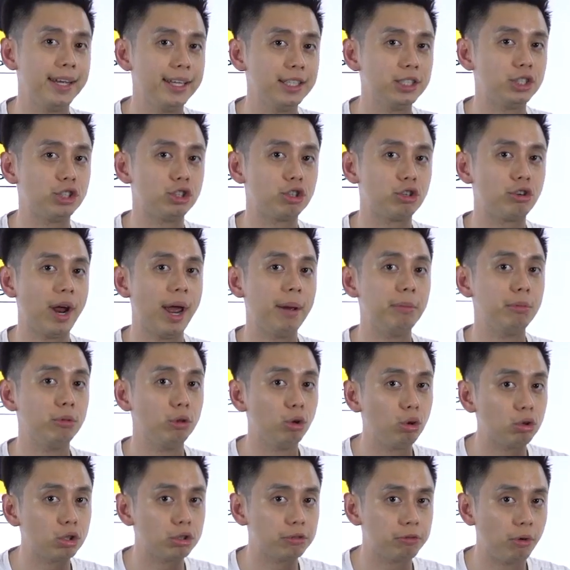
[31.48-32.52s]

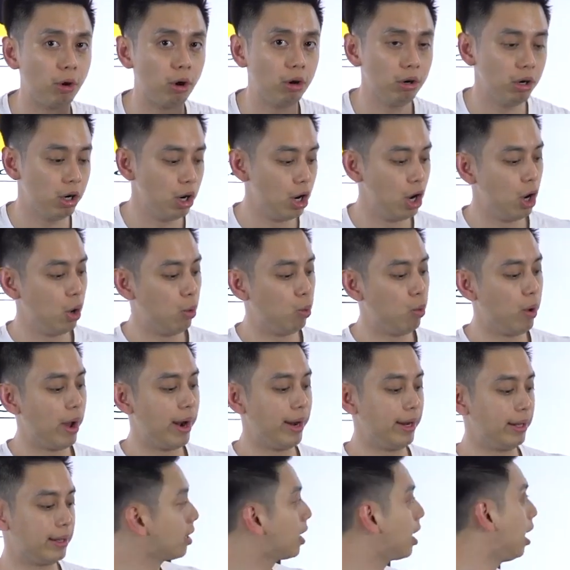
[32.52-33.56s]
Instagram looks for when it